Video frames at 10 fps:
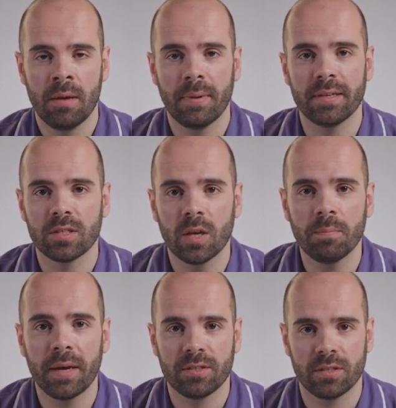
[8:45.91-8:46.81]
but in some
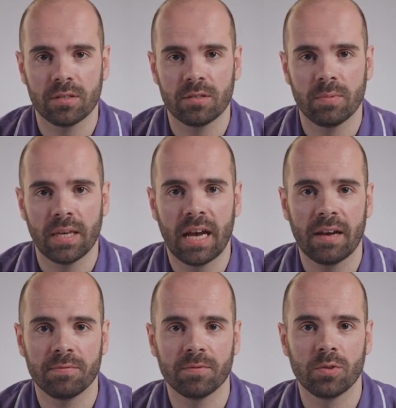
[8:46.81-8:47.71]
patients we
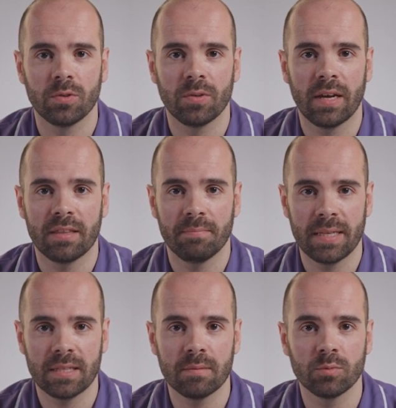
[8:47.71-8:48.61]
have to
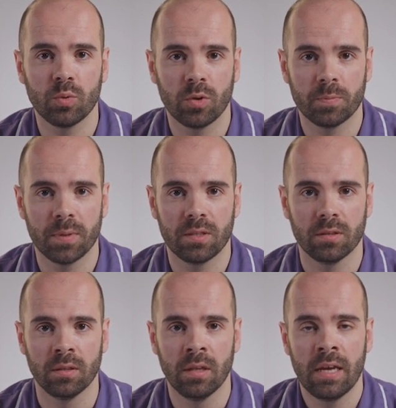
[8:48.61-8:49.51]
admit them to
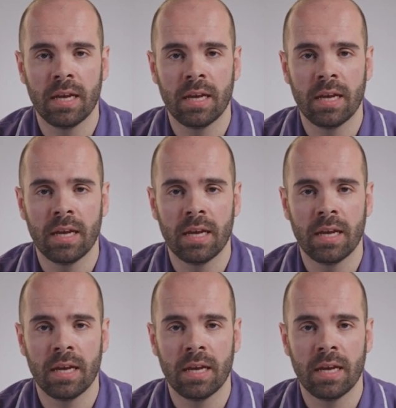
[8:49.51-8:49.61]
hospital